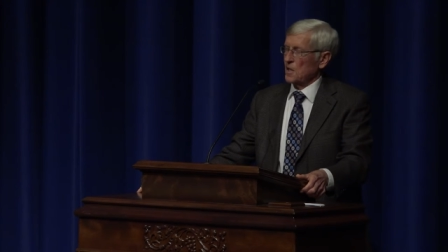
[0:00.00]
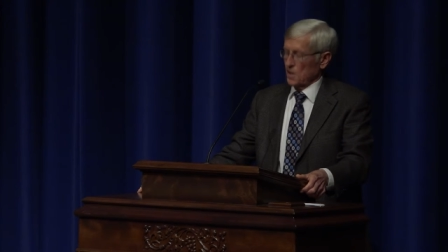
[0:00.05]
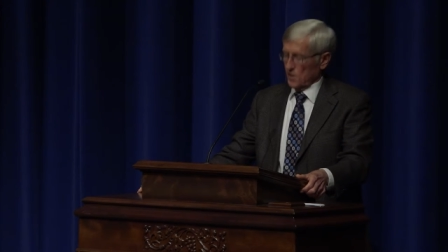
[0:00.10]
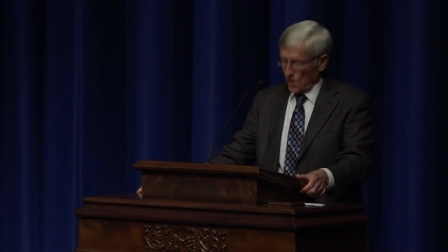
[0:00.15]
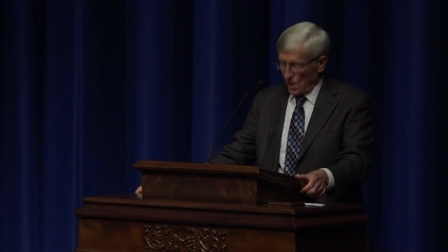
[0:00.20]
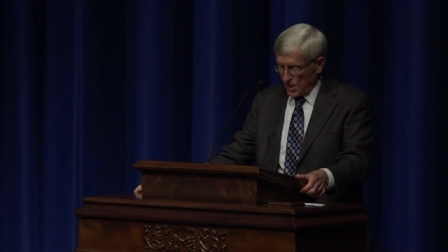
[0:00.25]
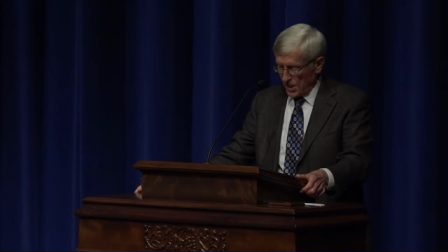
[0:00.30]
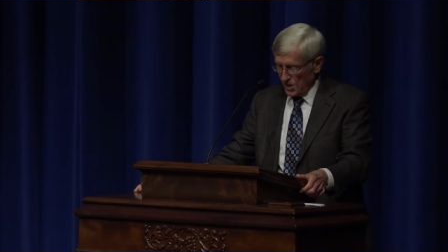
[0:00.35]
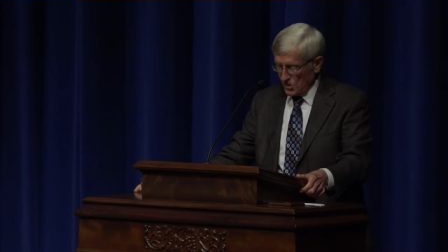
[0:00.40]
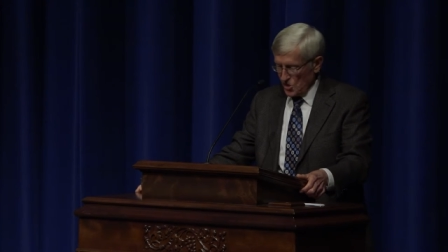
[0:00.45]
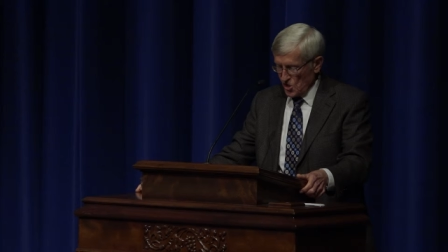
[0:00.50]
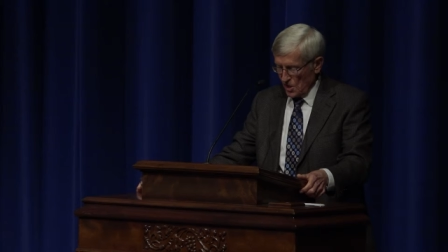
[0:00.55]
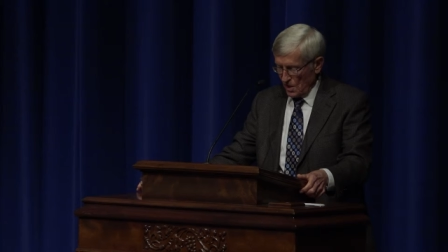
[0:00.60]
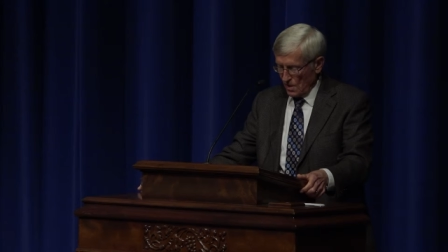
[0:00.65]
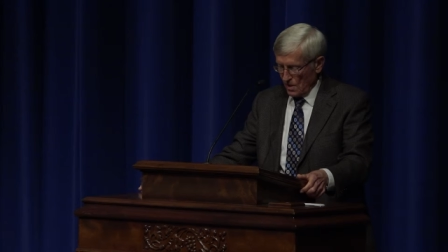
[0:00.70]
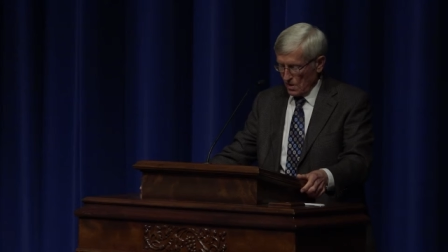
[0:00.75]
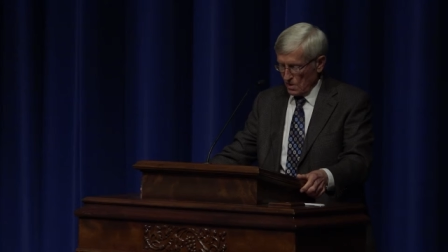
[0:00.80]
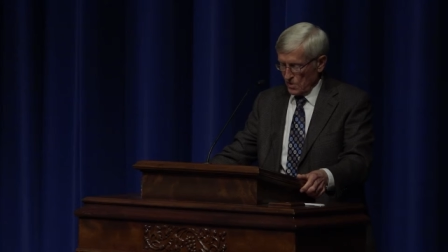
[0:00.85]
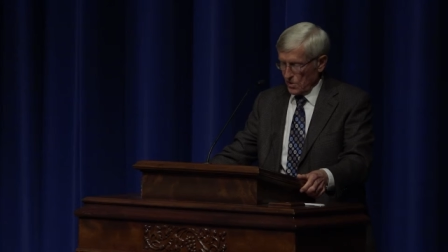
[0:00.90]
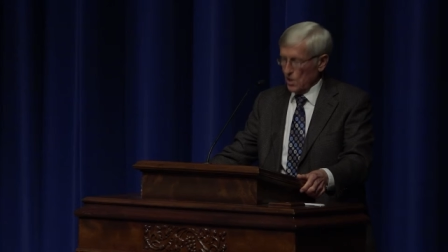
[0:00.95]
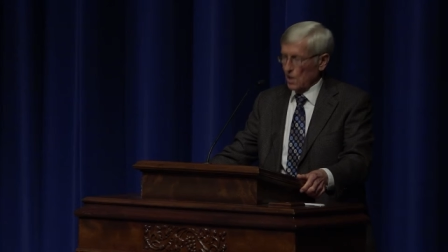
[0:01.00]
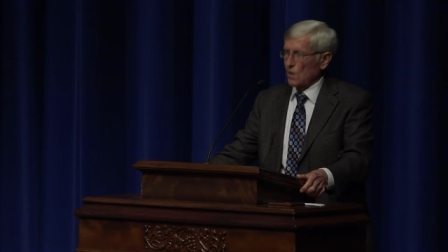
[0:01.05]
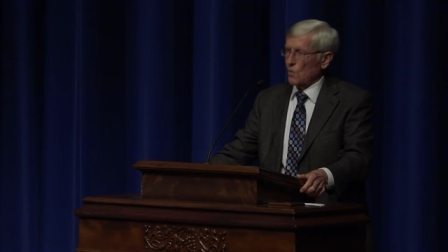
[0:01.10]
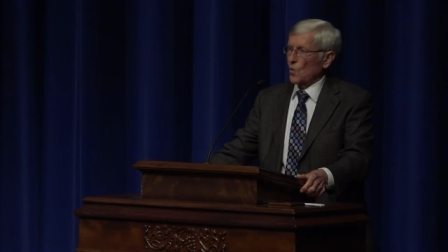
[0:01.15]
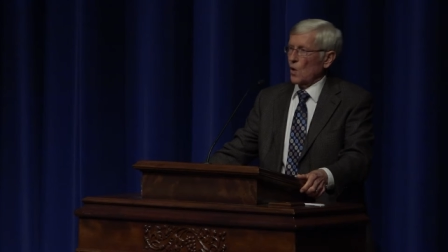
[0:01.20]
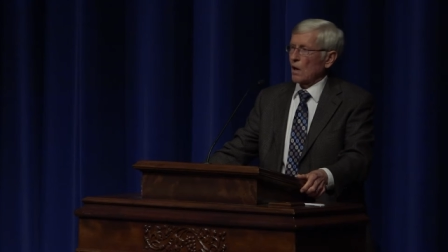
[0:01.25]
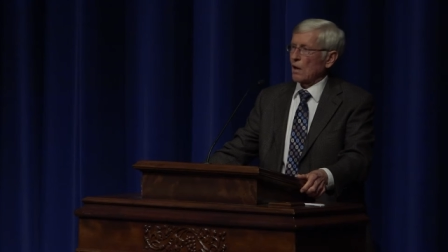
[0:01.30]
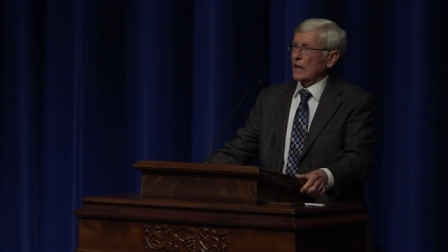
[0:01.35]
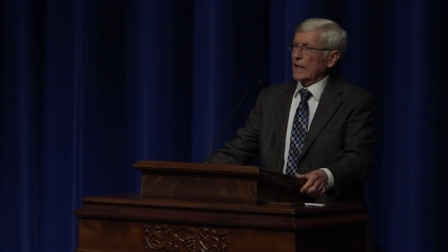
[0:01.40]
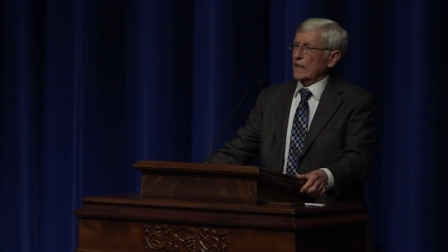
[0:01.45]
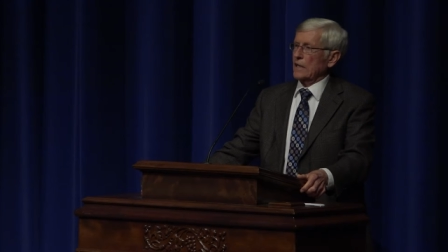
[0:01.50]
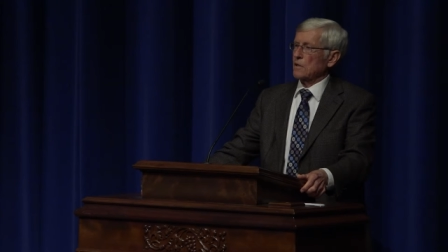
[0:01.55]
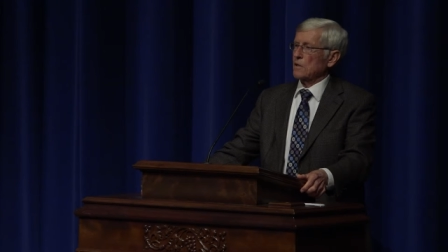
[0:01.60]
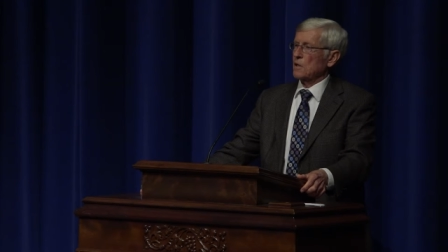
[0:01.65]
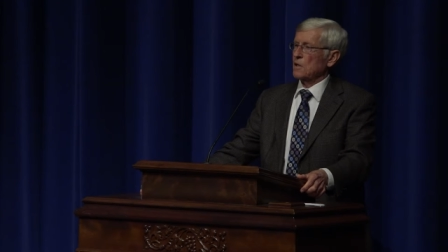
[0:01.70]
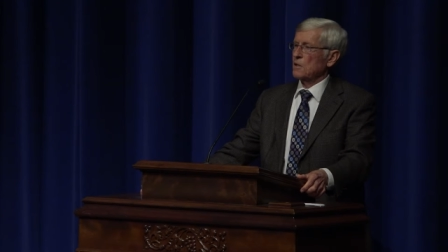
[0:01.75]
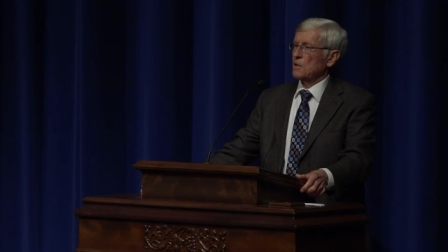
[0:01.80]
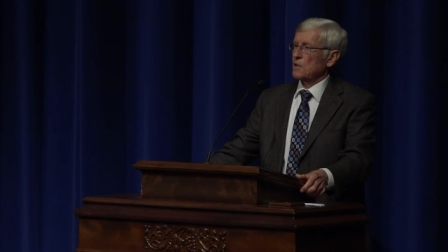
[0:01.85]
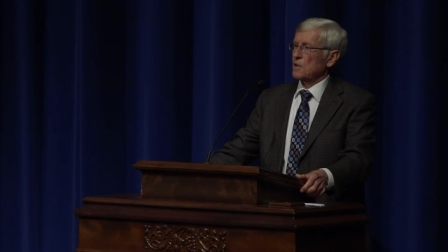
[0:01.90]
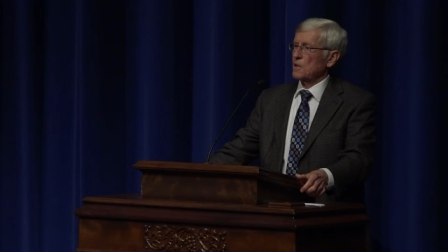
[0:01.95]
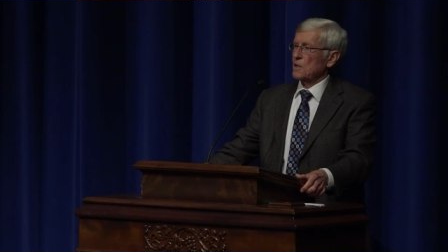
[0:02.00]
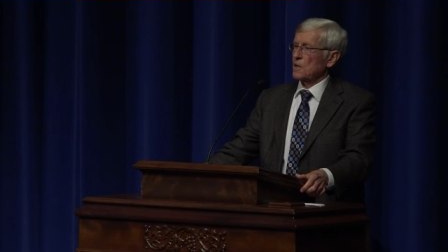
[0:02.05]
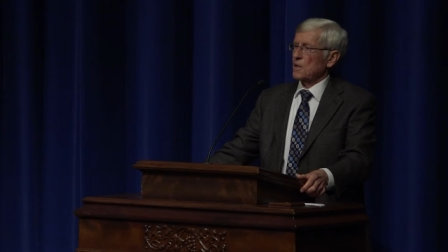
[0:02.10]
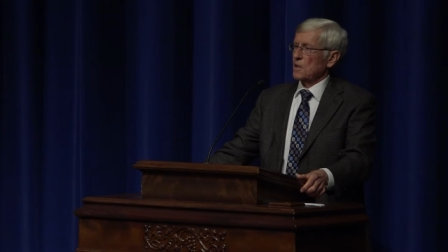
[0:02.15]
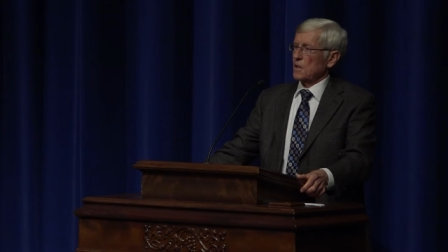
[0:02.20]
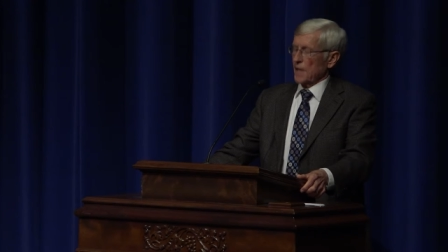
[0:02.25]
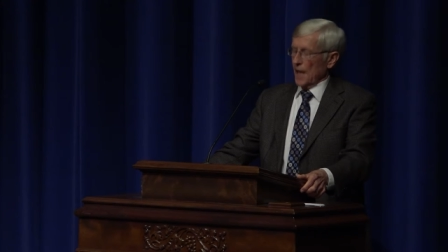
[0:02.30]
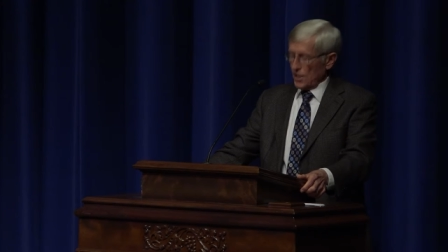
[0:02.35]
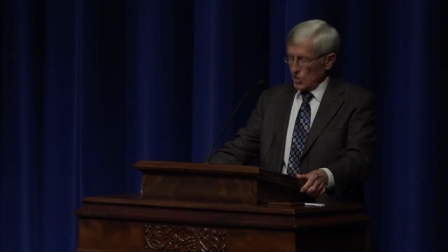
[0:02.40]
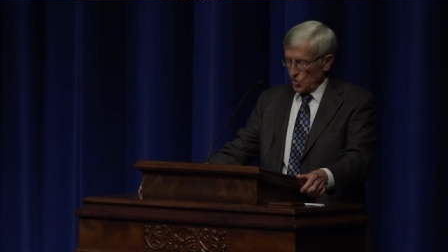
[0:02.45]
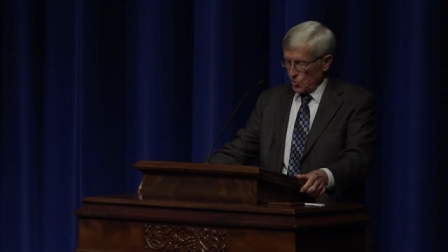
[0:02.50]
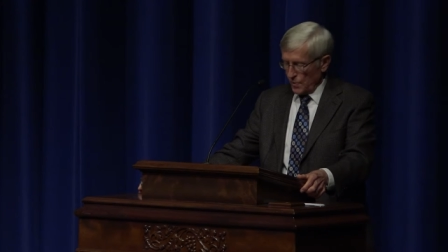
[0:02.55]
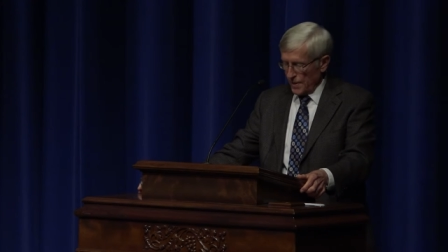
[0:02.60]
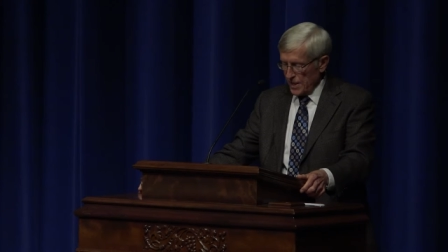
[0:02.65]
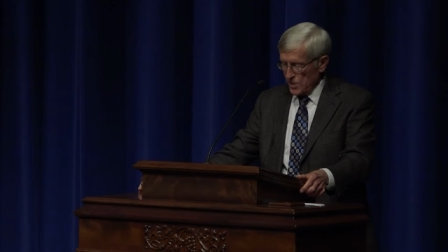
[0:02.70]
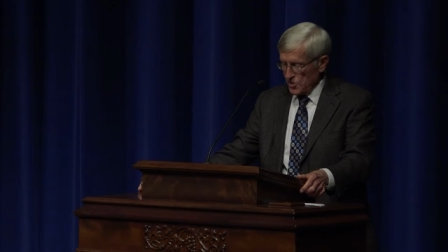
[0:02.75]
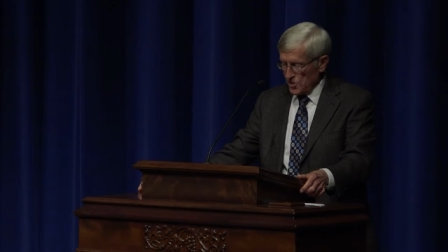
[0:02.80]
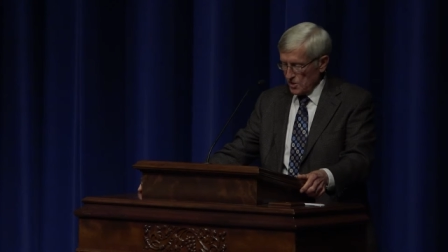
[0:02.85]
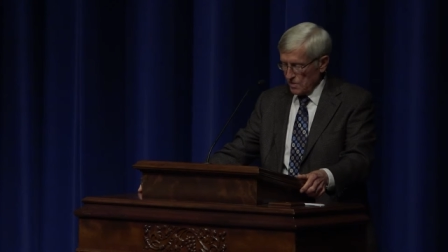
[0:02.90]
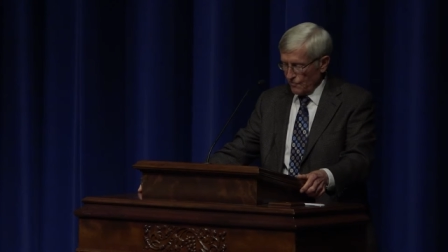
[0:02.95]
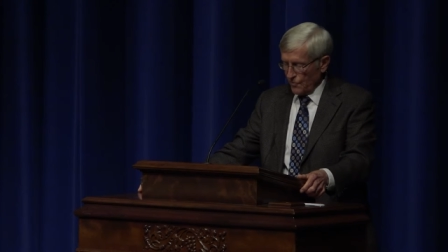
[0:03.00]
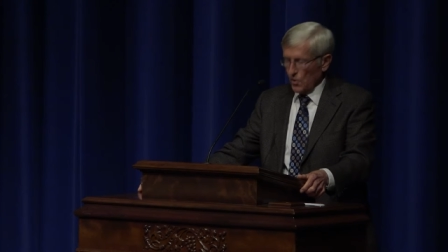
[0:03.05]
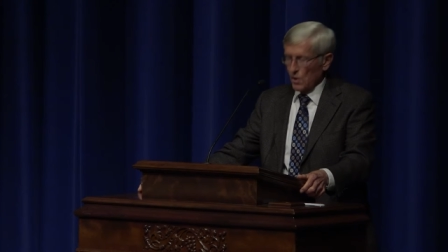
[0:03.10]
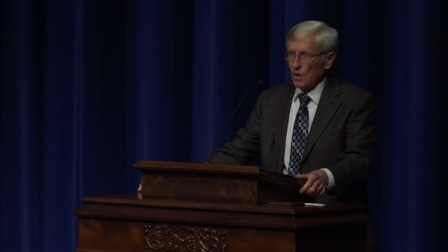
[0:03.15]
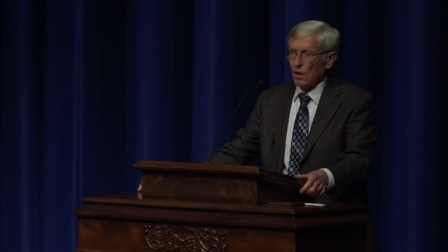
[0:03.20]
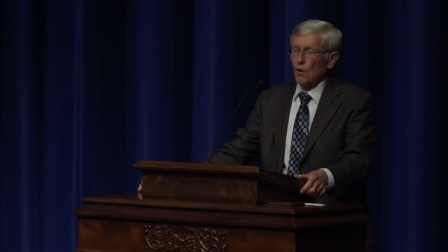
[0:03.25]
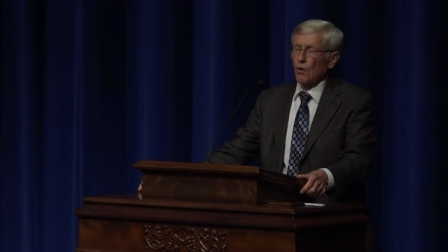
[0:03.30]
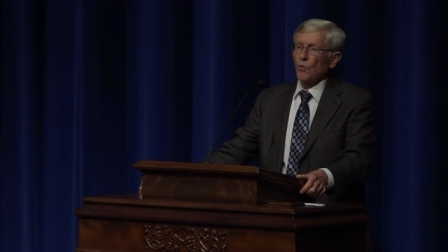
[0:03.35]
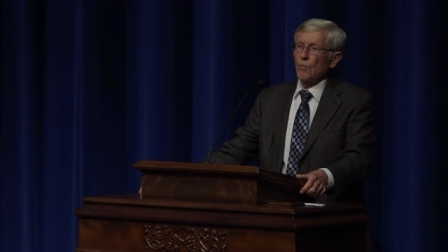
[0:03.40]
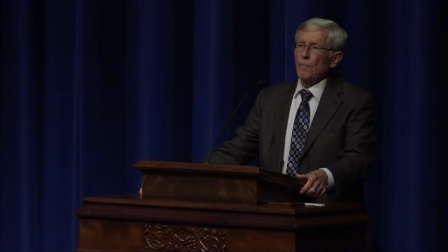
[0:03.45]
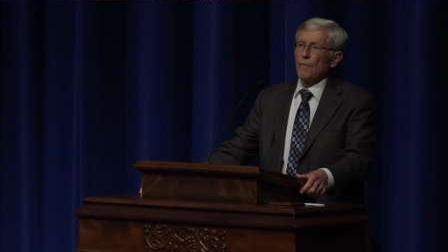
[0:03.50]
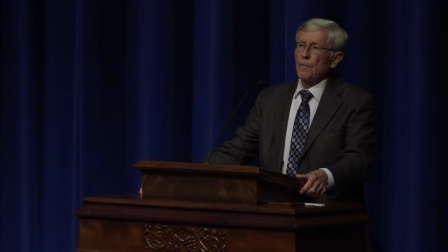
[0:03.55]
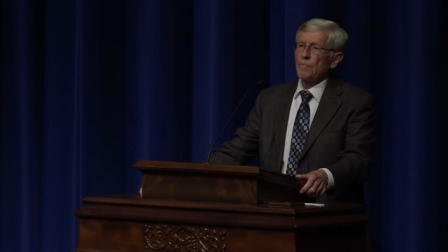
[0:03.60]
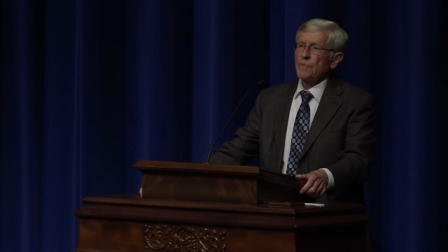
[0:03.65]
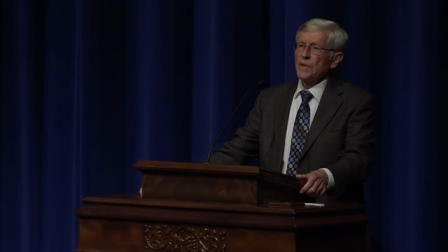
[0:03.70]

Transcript: They're concerned, they're worried. That's reason for hope.